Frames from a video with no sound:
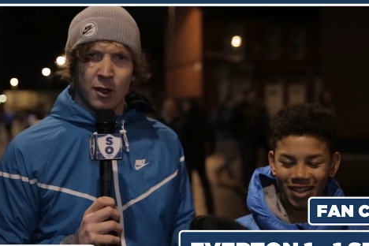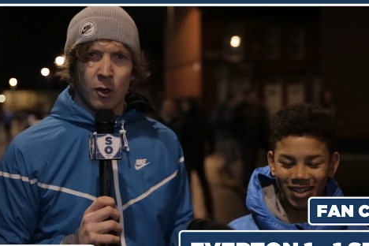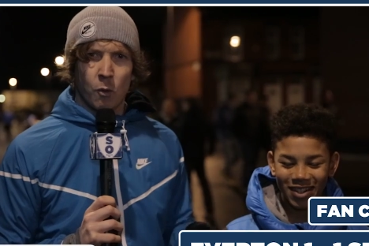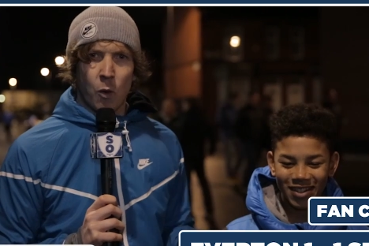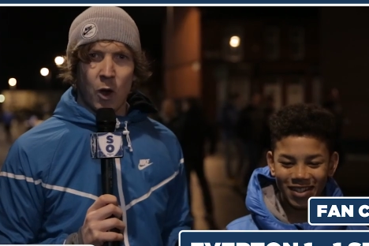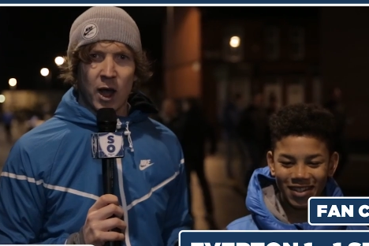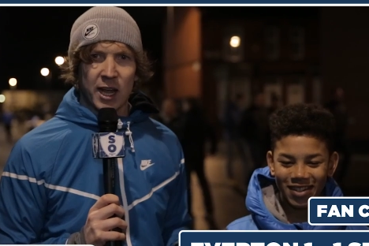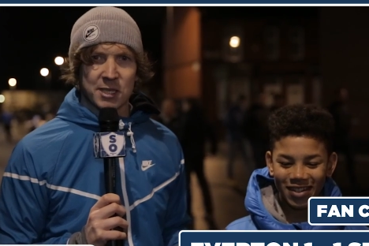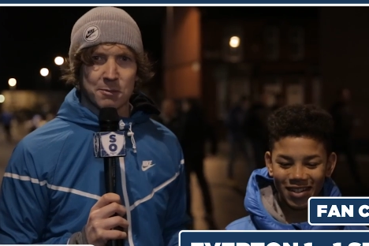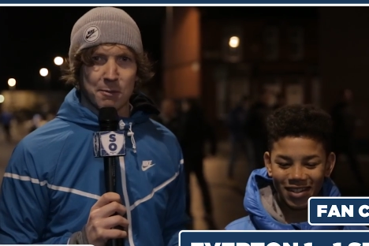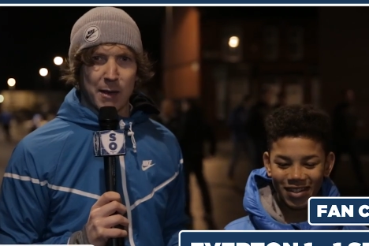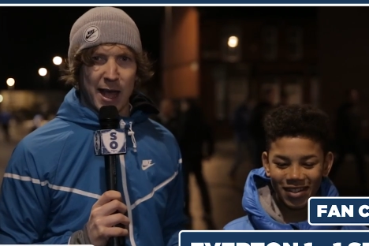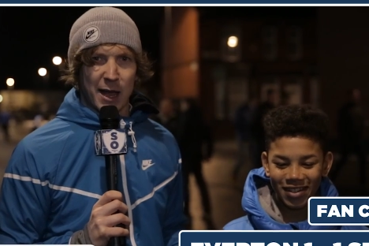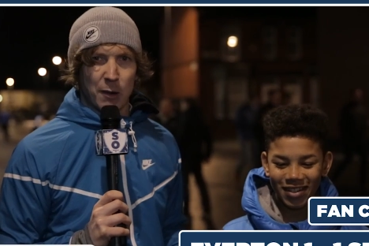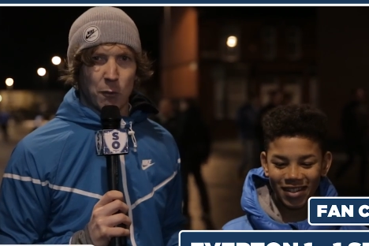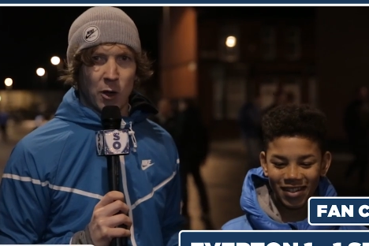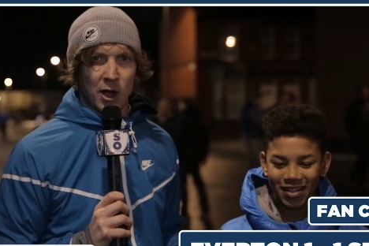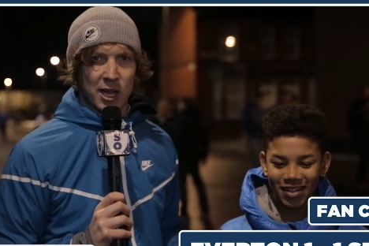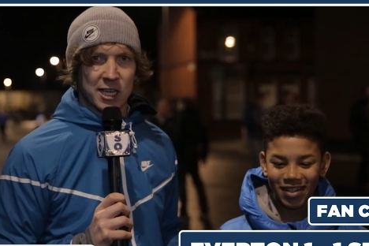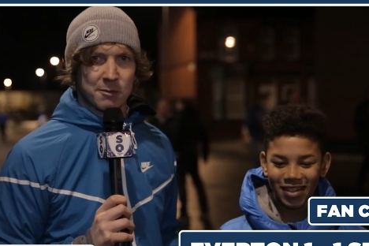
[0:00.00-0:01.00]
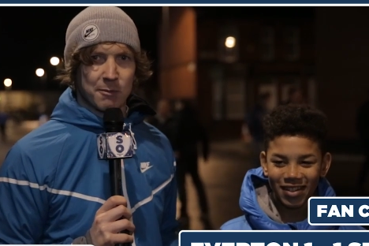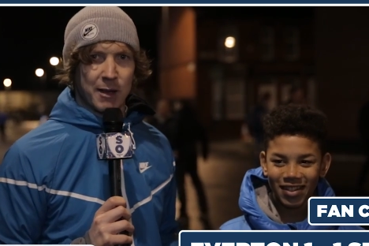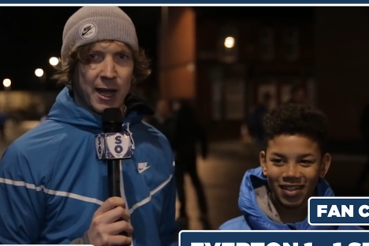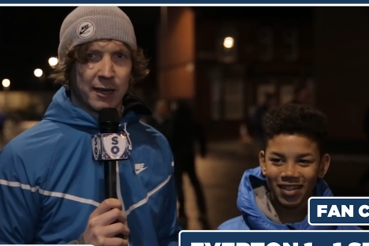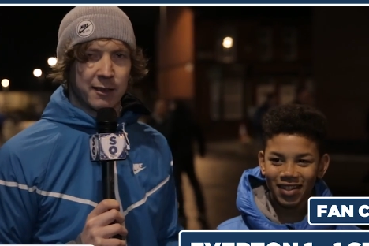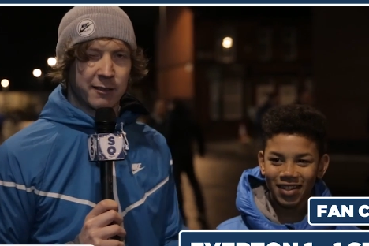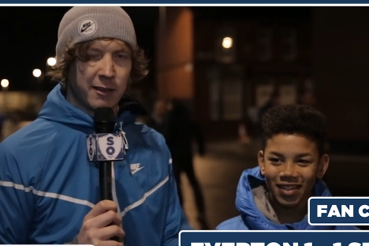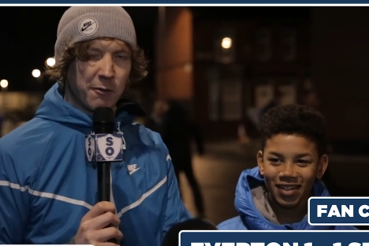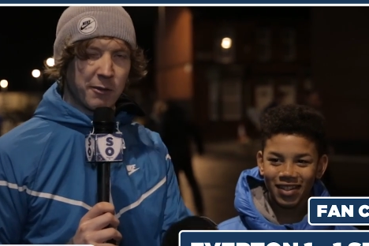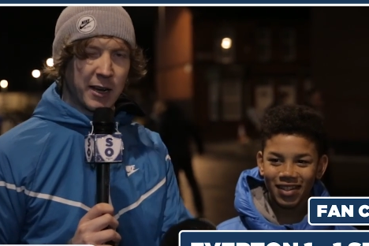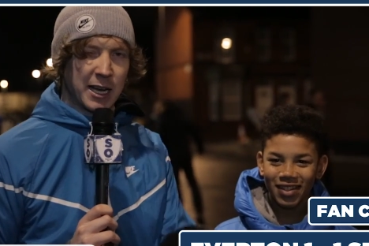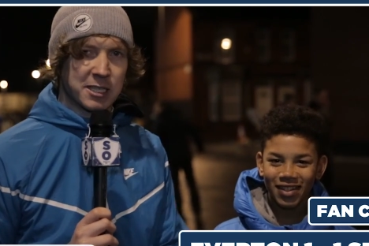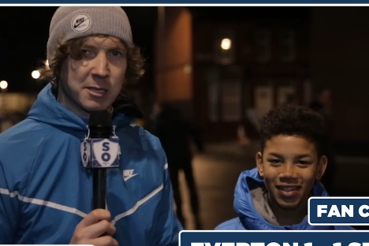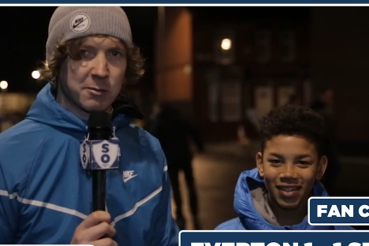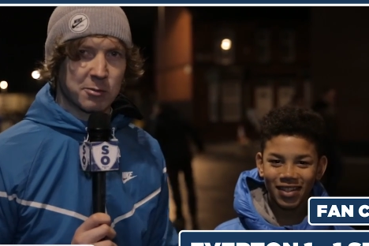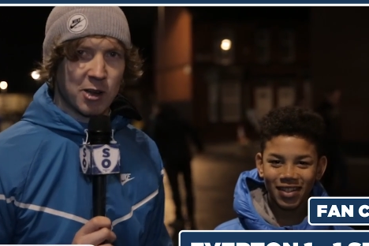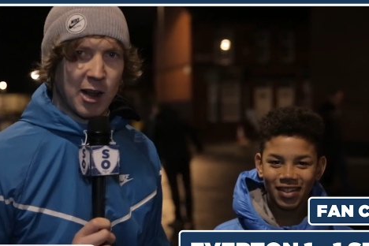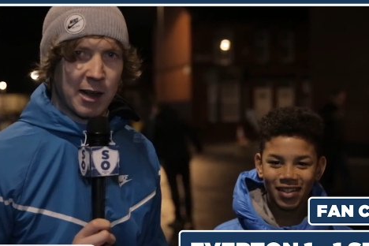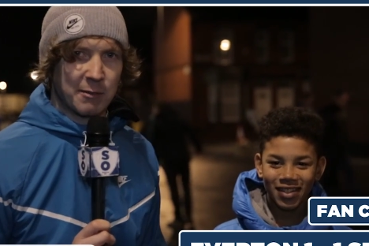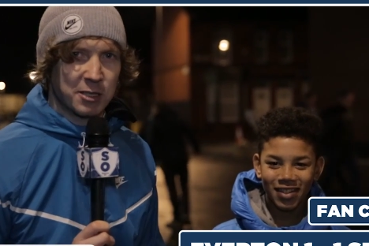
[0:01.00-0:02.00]
Speaker 1: Wise man, wise man. Don't forget to
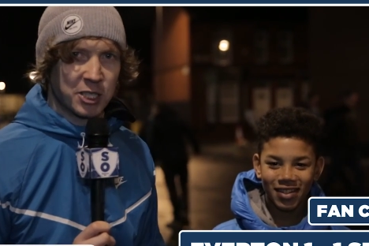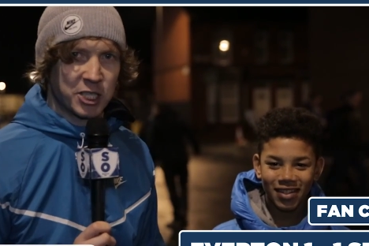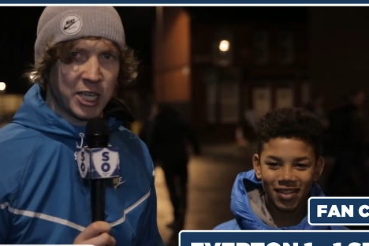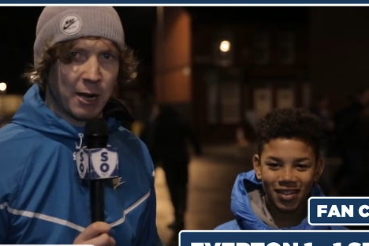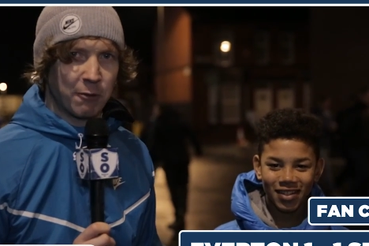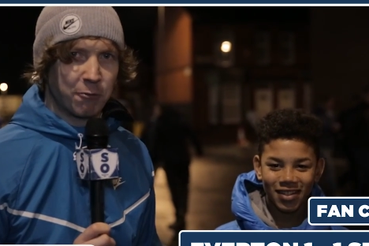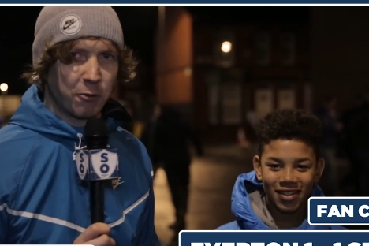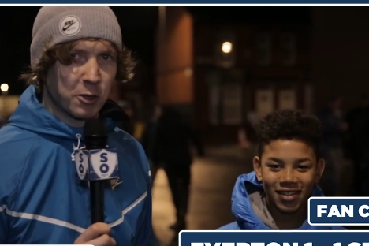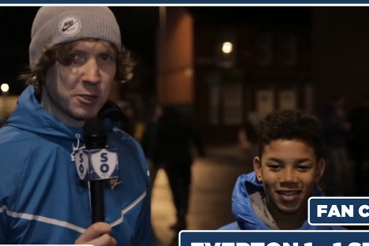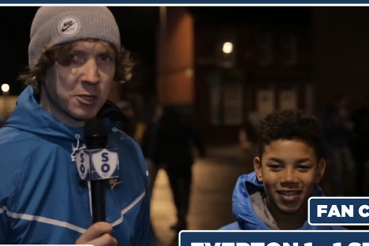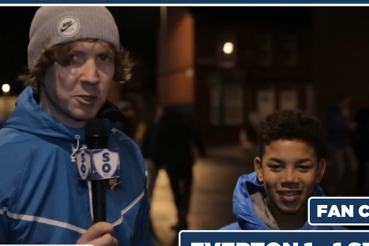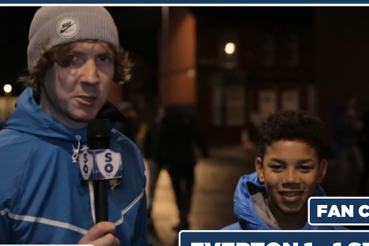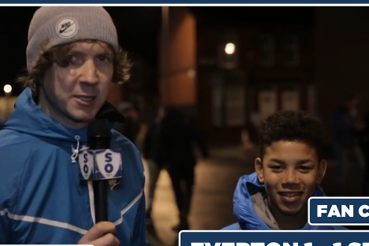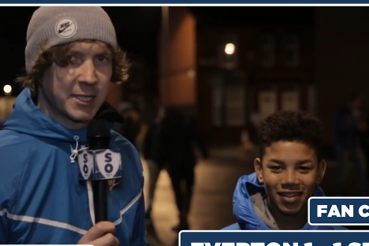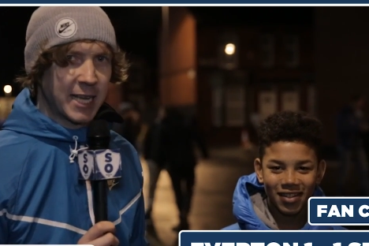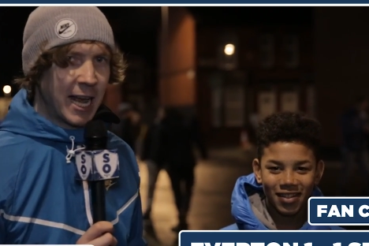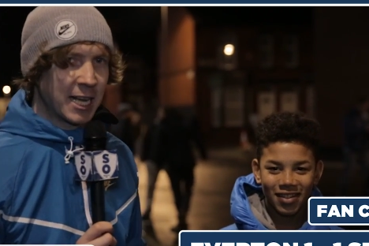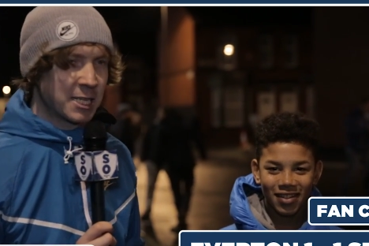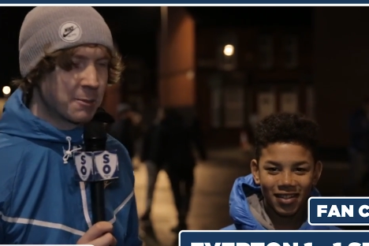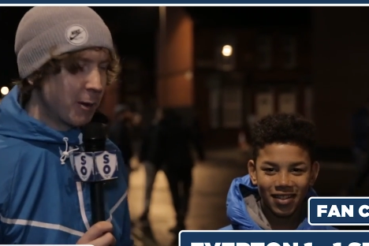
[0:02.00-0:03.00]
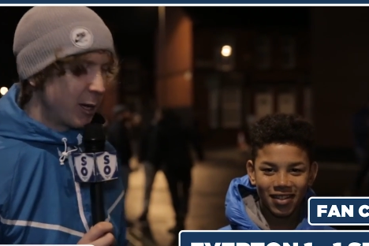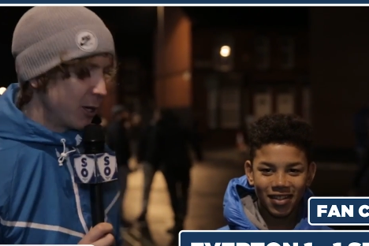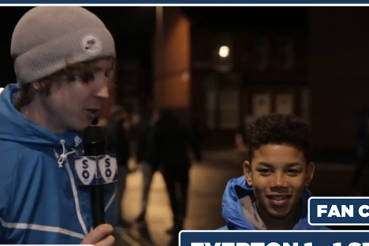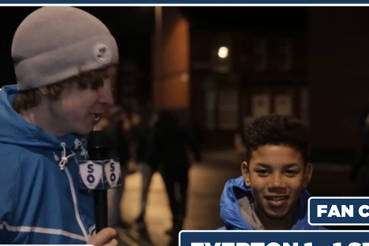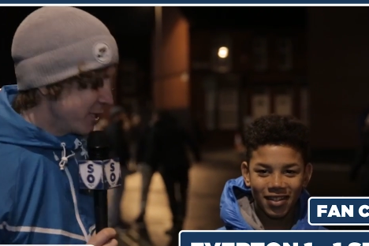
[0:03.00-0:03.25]
subscribe to the channel. Follow us on Twitter at Spurred